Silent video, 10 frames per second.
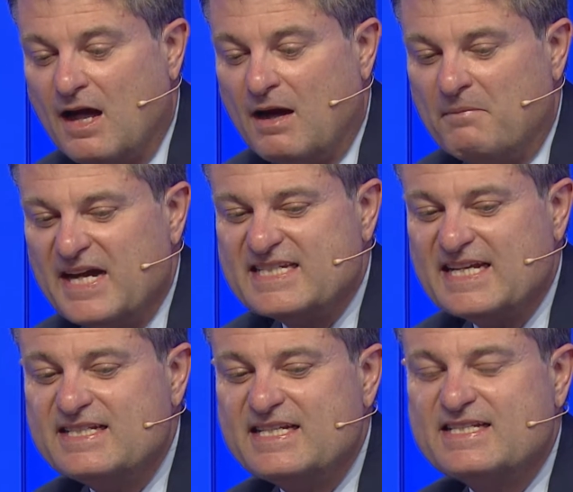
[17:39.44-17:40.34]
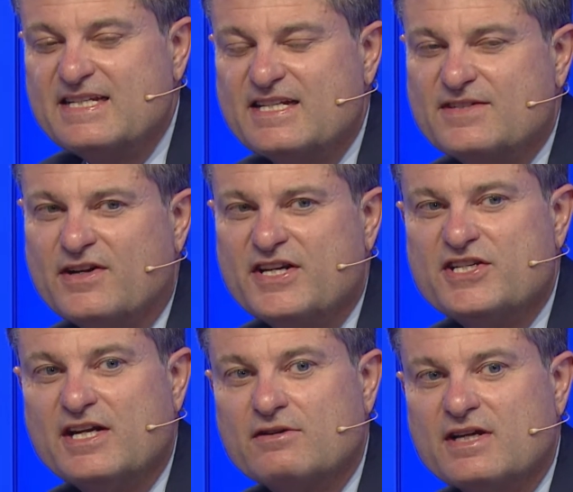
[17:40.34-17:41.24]
My sense is that it's very
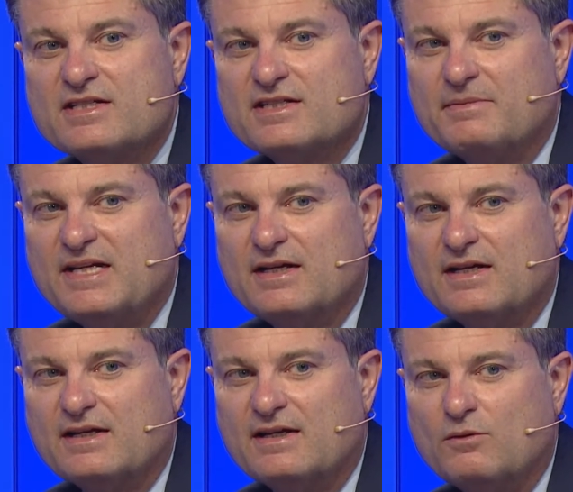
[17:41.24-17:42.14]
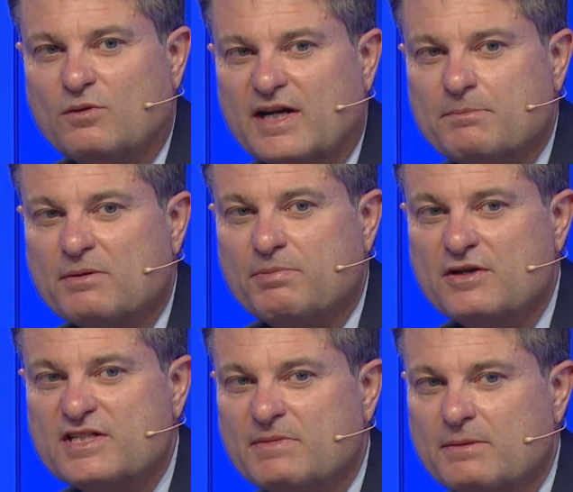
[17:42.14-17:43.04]
generous. I mean, what I
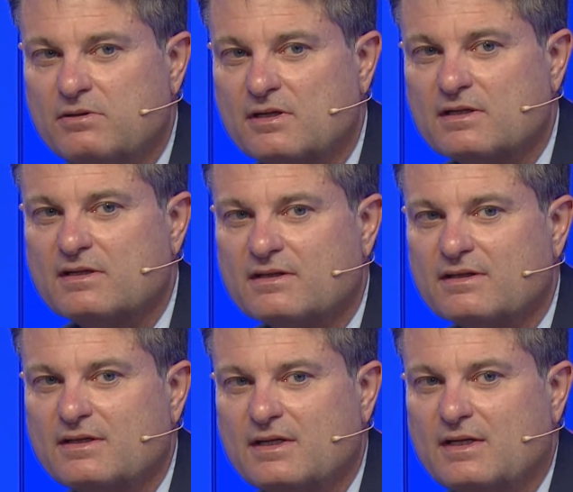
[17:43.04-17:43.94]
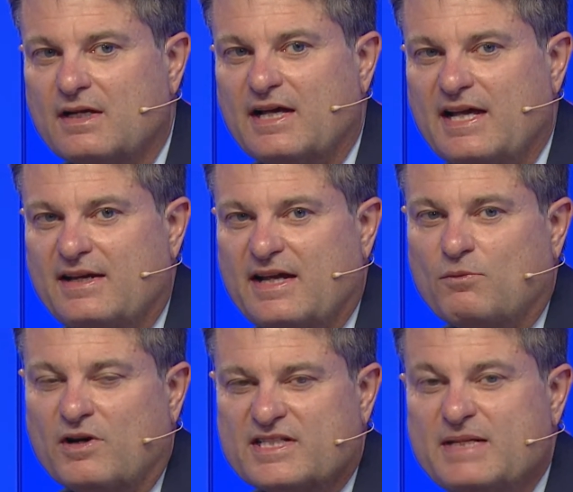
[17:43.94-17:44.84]
propose in my book and
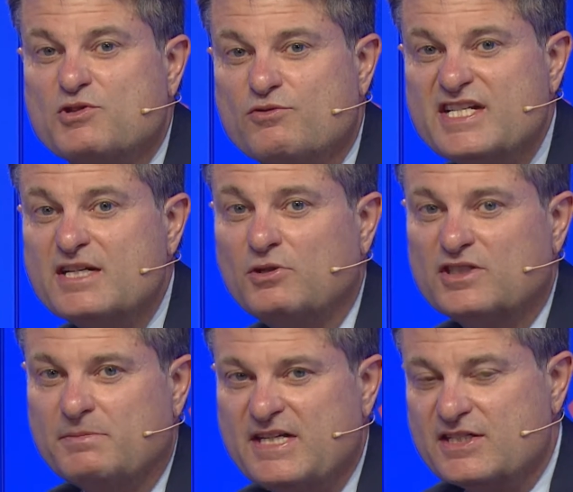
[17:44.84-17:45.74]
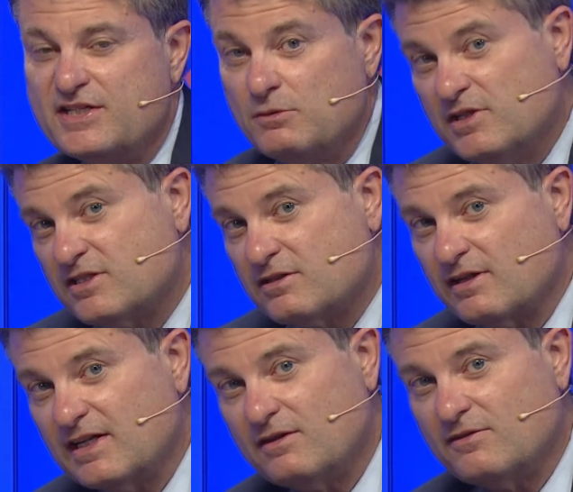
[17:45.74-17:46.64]
what seems reasonable to me is that you would
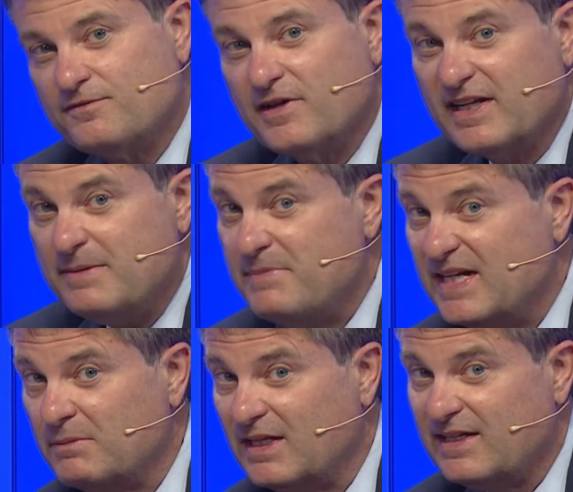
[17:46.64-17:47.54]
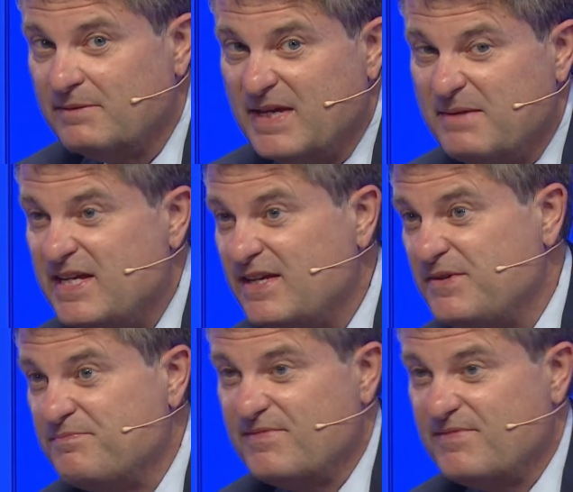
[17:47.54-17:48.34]
start out fairly minimally, maybe